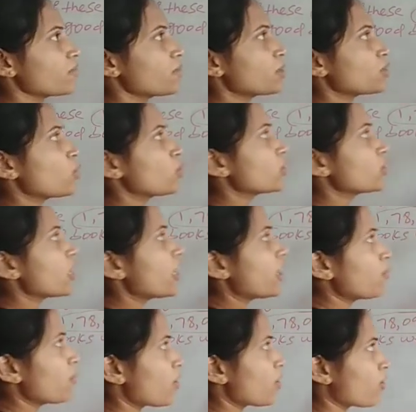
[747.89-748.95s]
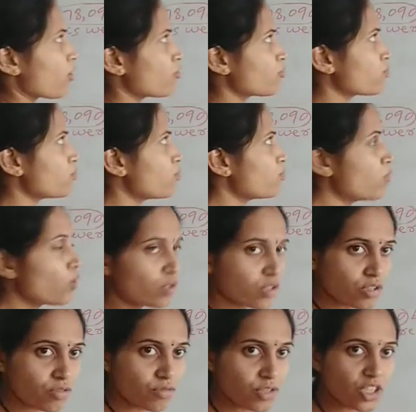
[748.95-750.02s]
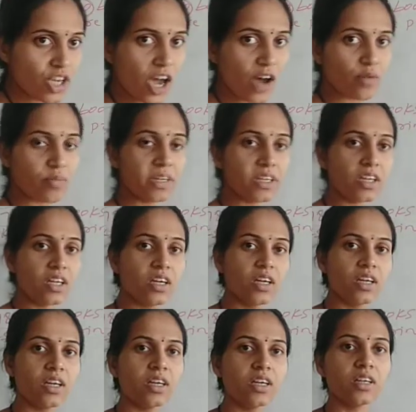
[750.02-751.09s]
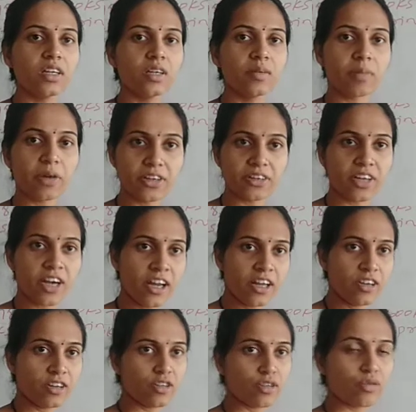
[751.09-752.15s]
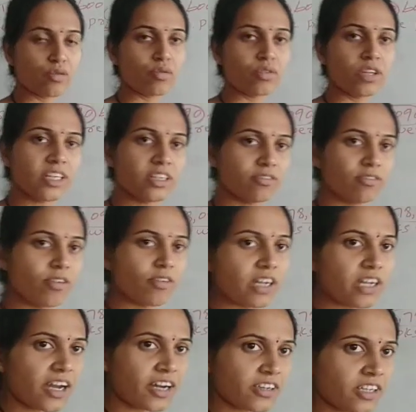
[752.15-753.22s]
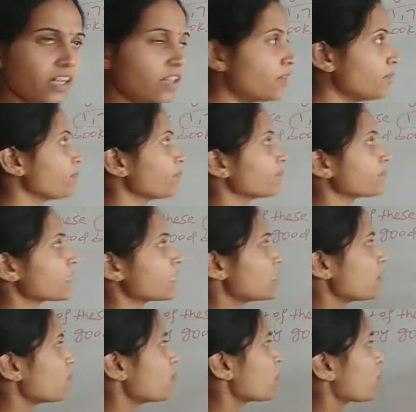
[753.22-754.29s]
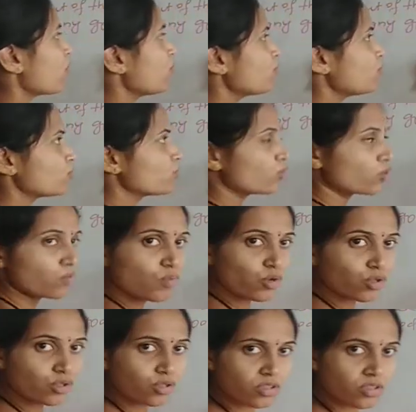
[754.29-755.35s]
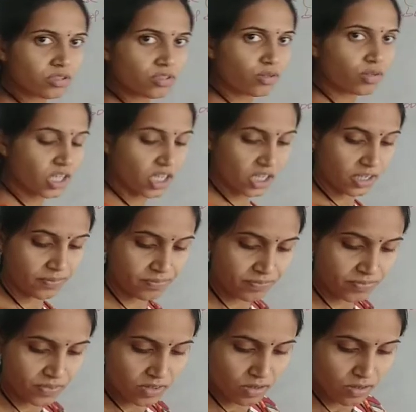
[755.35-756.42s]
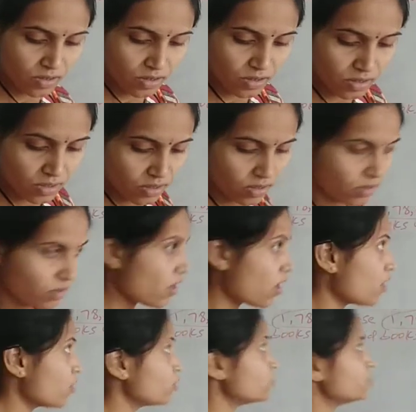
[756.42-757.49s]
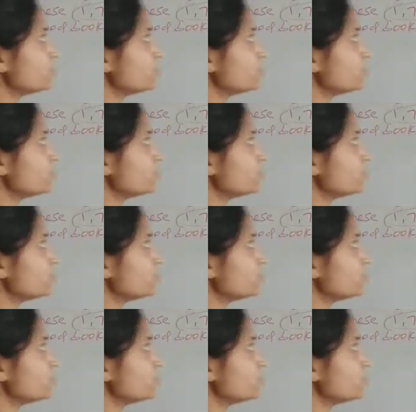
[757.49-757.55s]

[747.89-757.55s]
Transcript: the total number of books which have been printed, so that we will get the number of good books. Okay, now